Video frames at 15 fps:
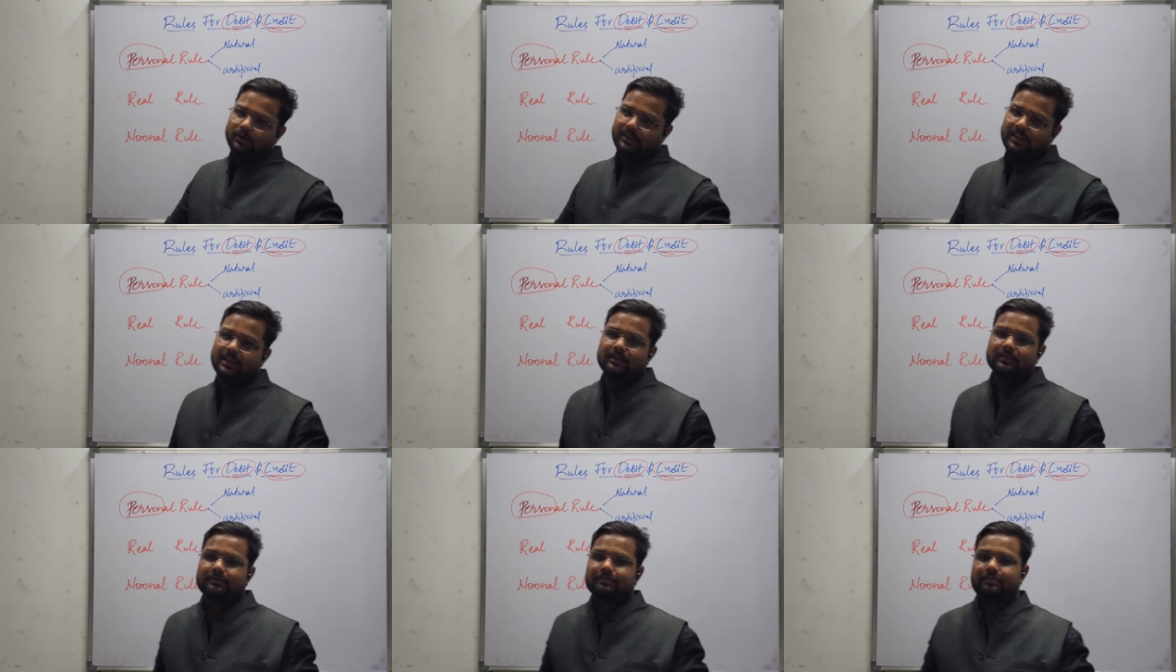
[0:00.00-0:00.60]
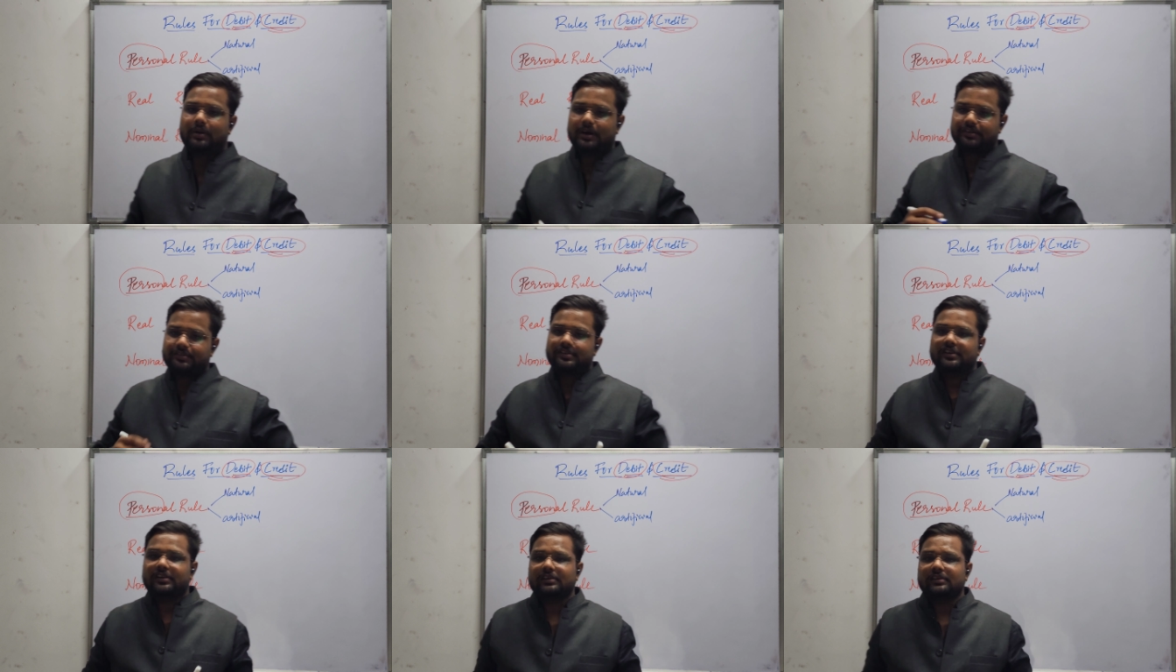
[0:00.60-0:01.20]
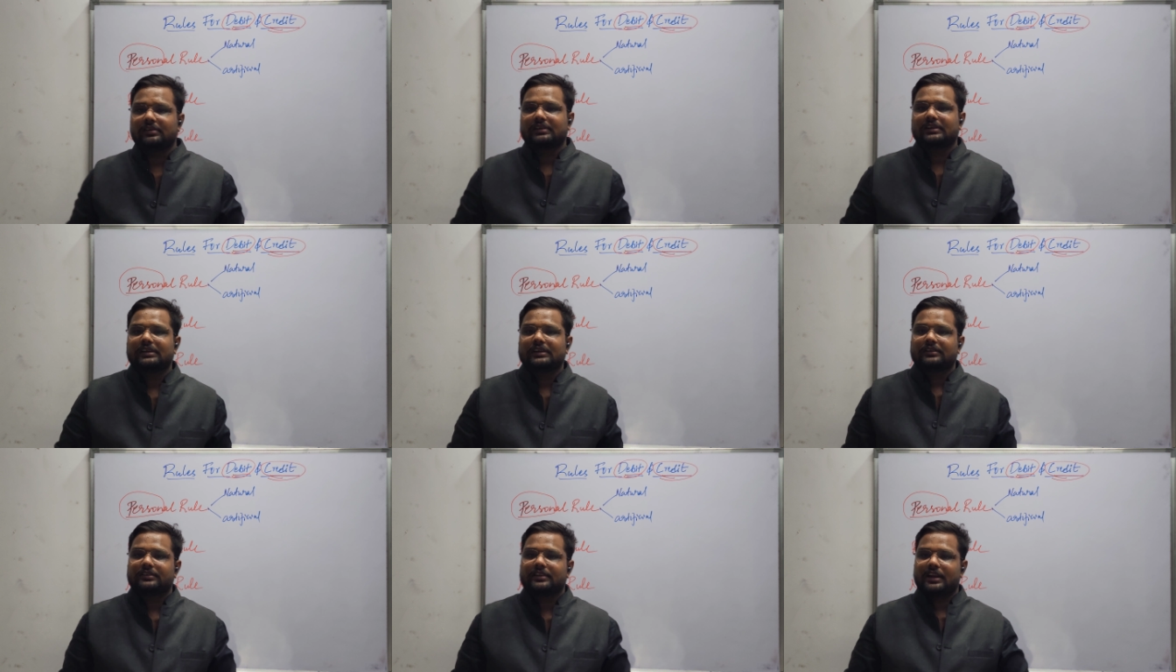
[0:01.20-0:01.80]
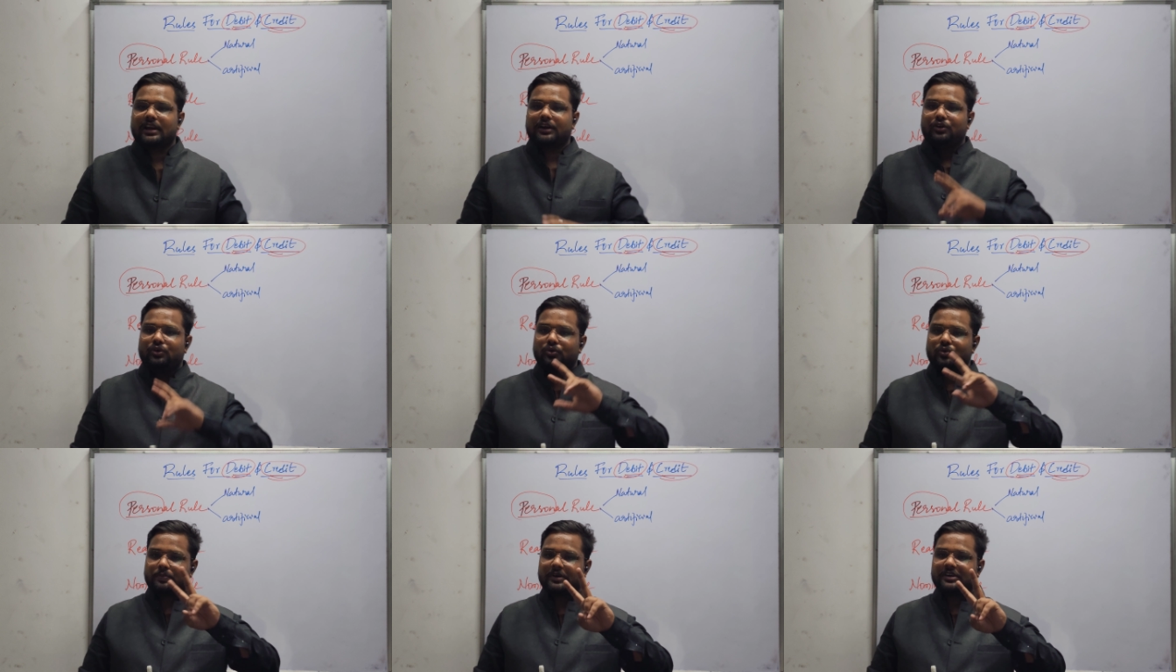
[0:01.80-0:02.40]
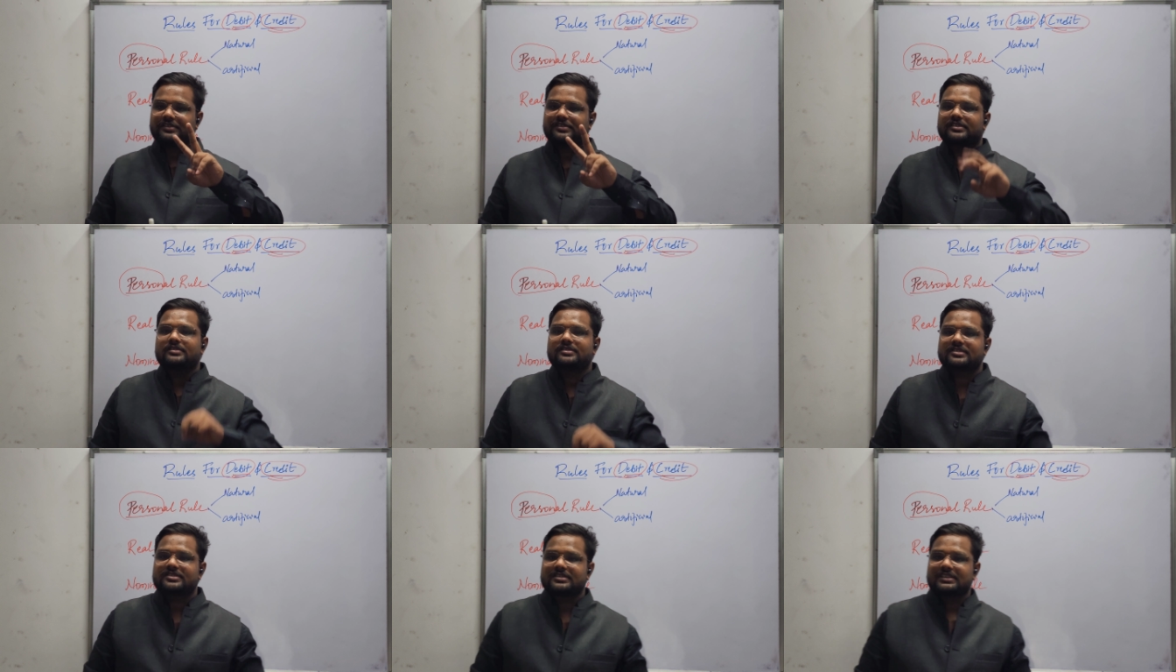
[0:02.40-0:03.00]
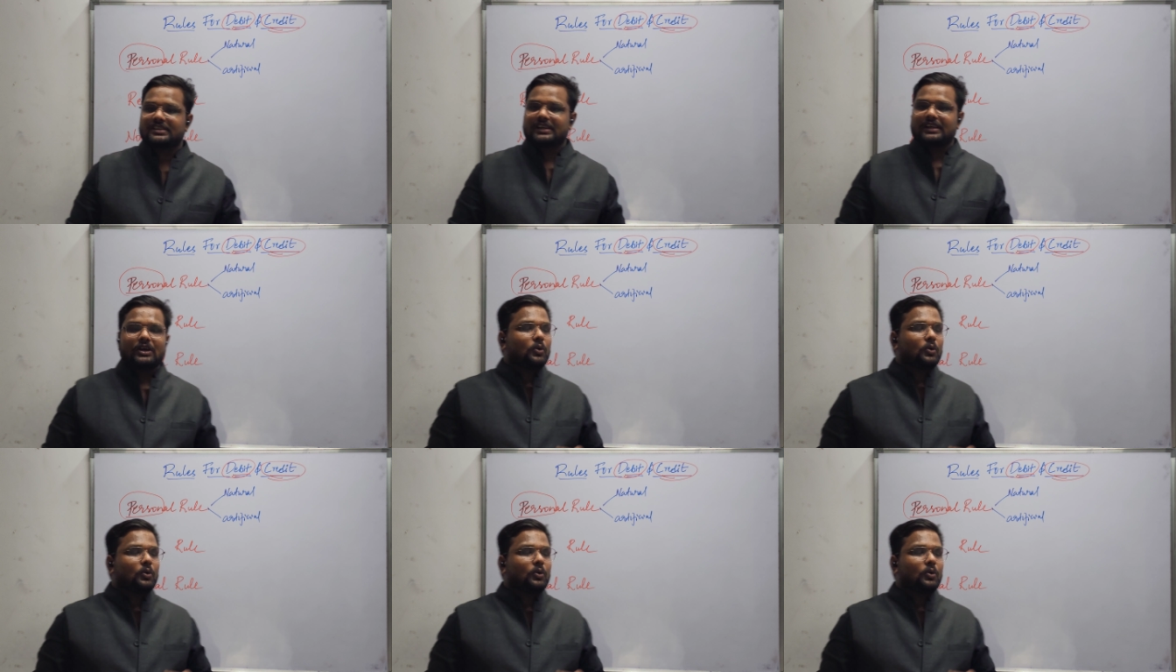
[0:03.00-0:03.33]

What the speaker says: Okay, personal. There are two persons.